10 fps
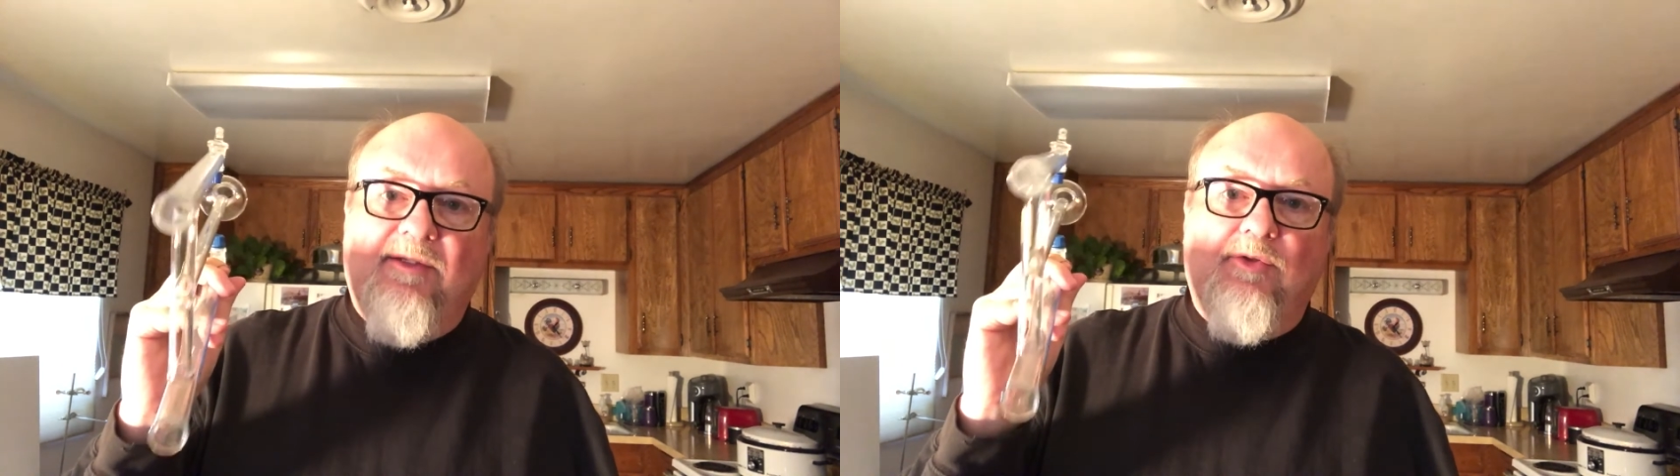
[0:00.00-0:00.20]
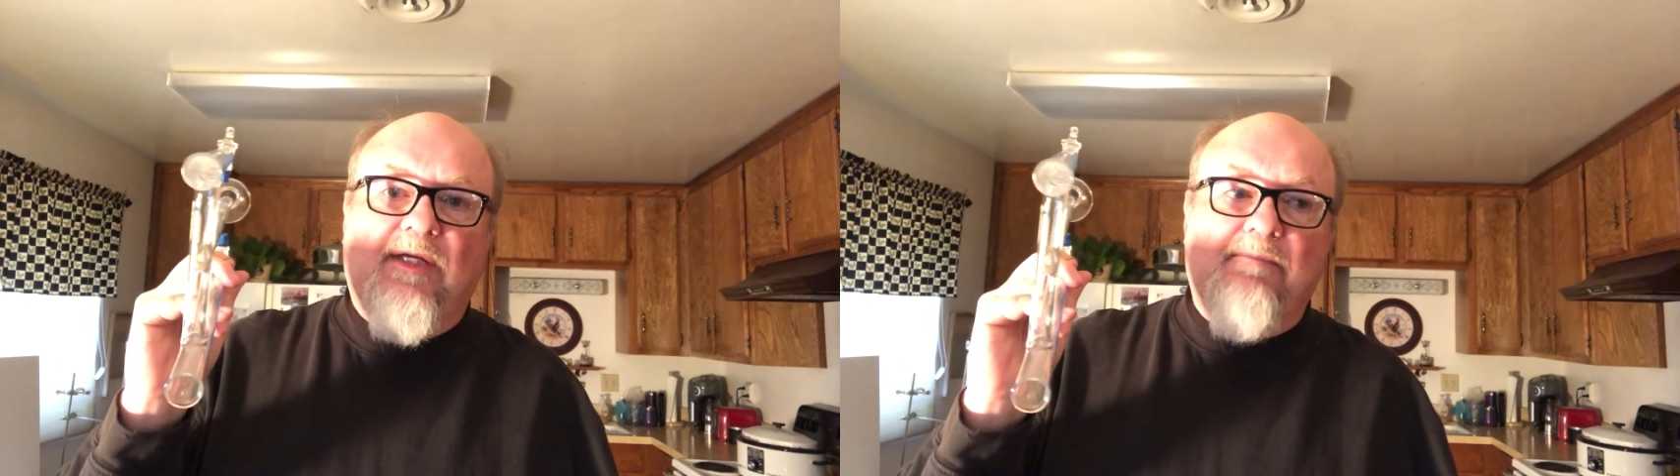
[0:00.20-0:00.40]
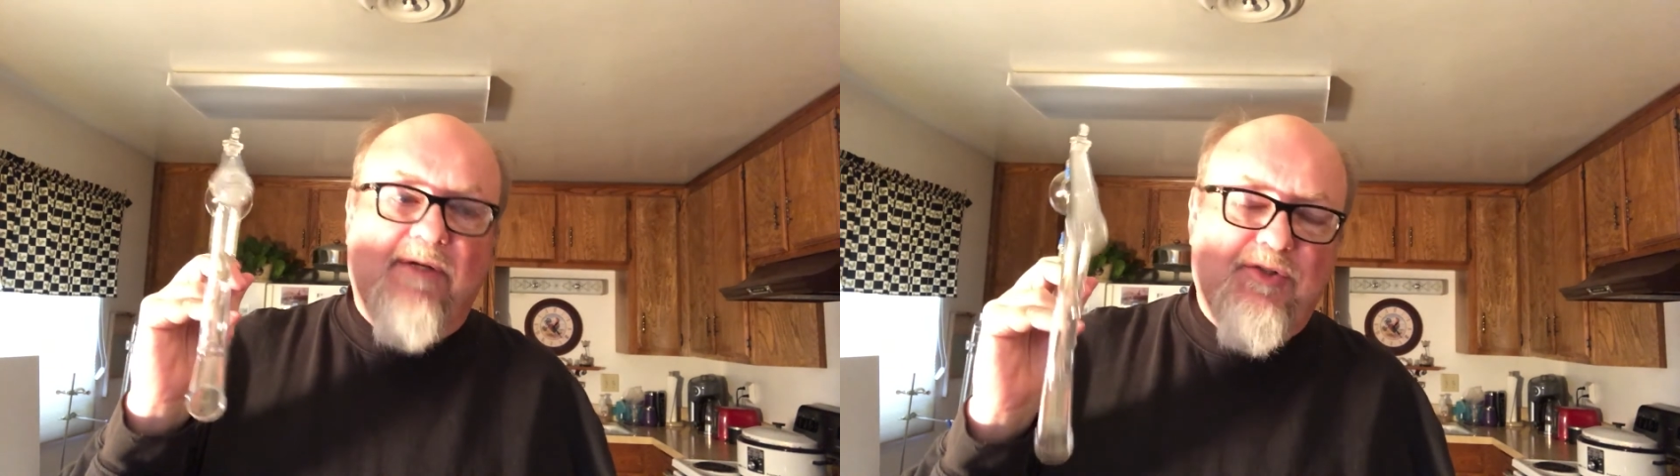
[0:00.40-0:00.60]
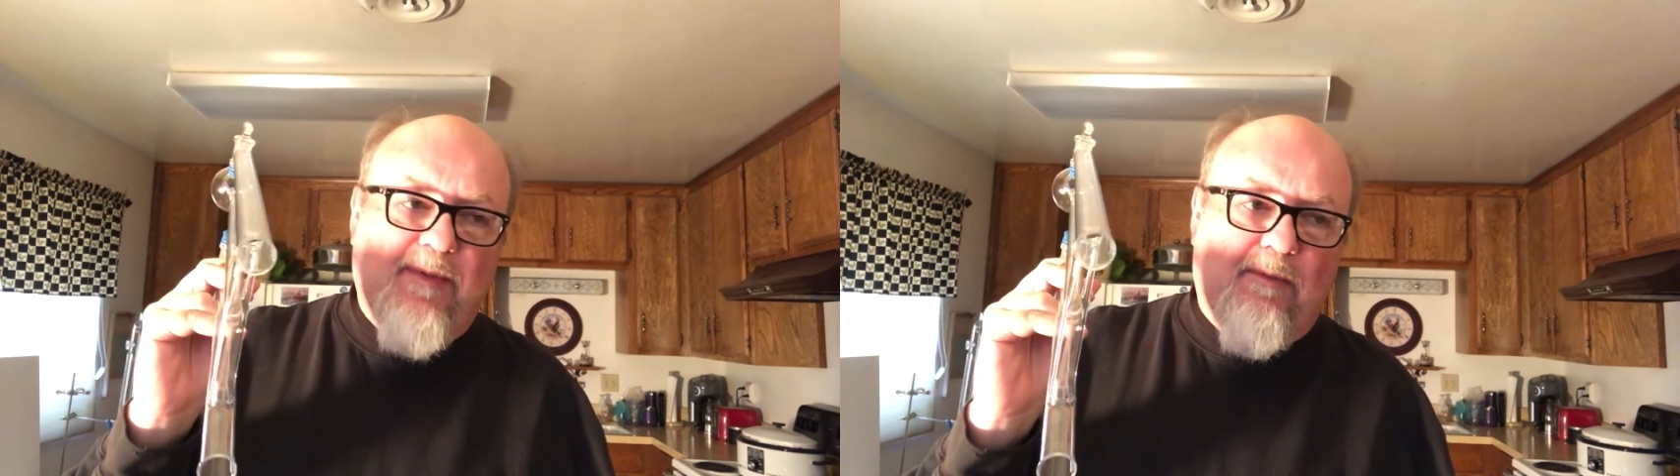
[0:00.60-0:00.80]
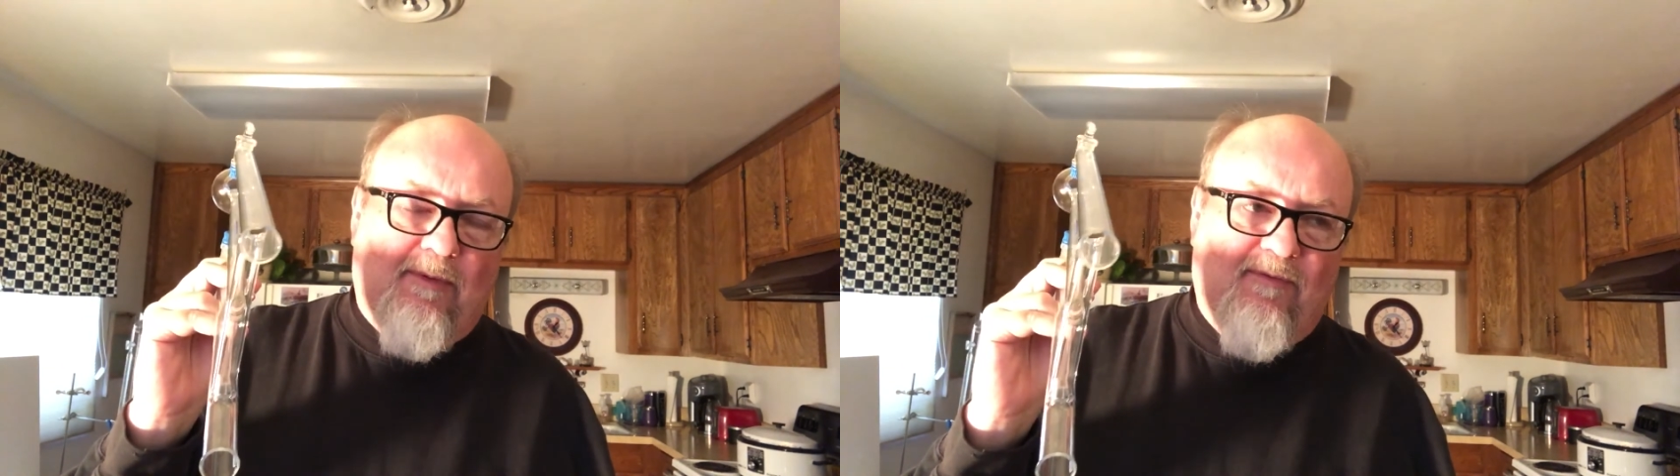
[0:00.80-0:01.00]
You'll get much
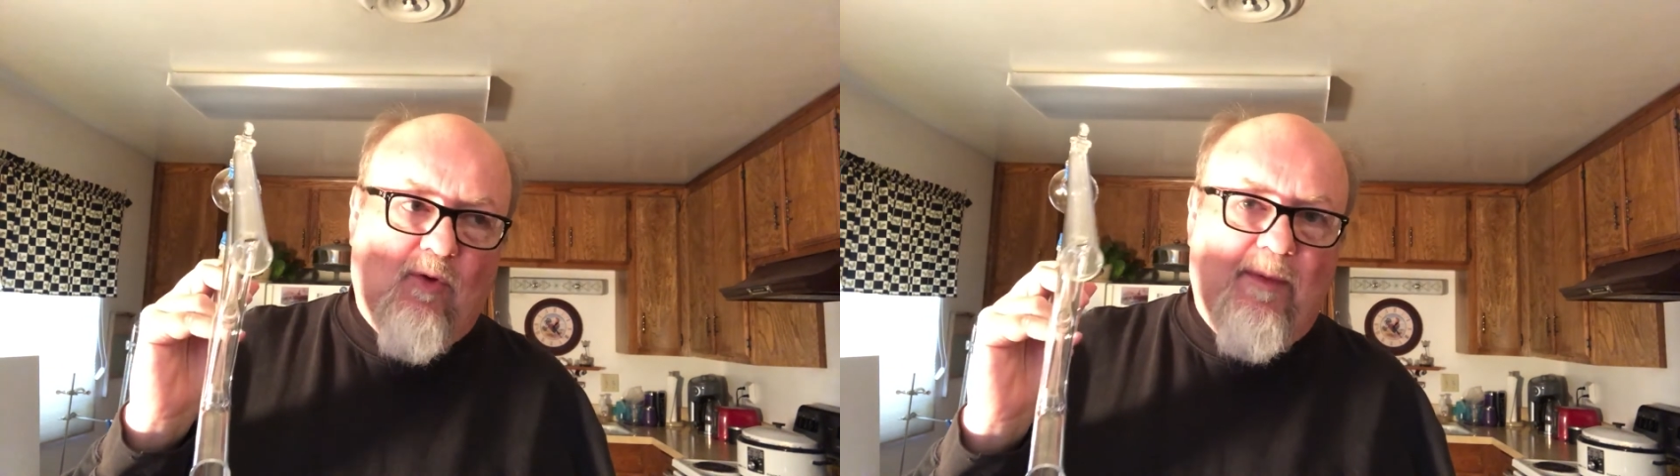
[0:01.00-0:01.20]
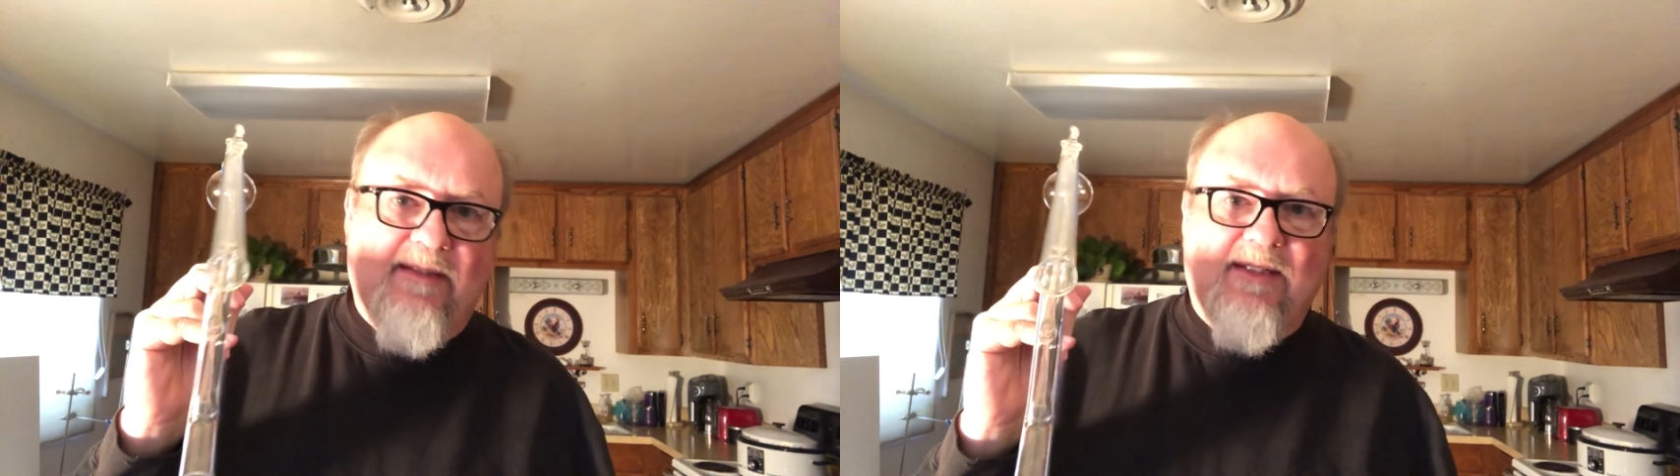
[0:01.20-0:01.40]
better performance,